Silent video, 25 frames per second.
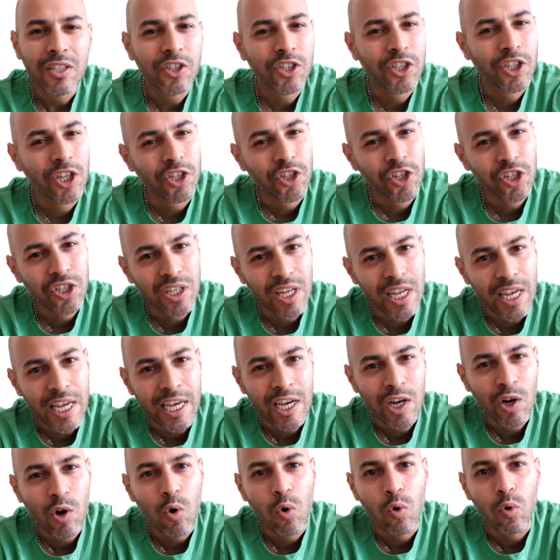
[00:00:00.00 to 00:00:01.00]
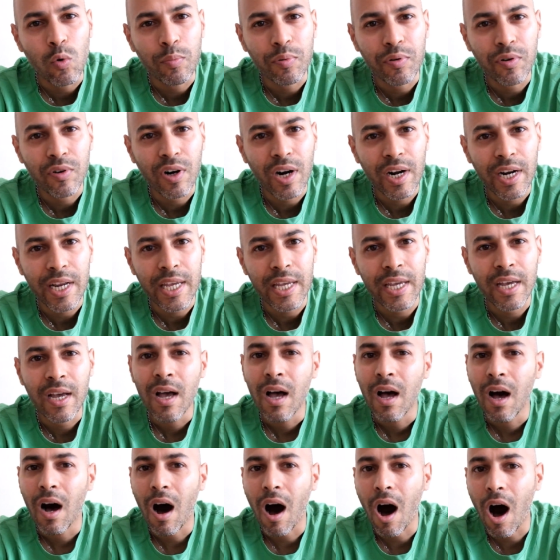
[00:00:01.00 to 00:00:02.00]
to just incorporate
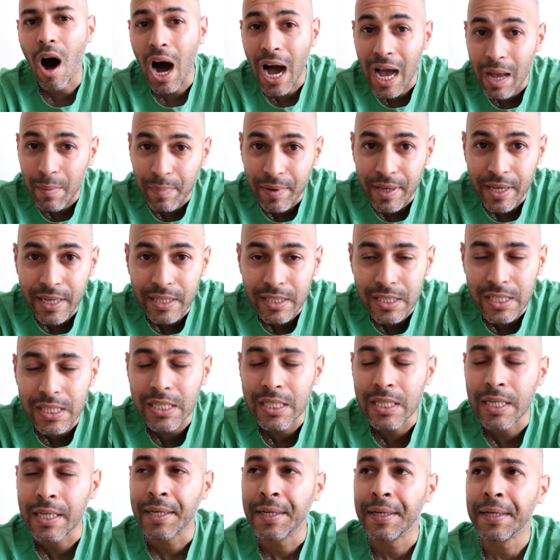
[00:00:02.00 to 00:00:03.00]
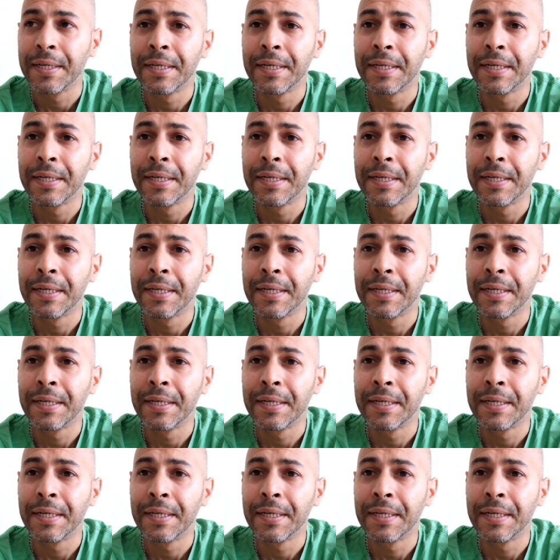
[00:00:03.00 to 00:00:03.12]
IBIS.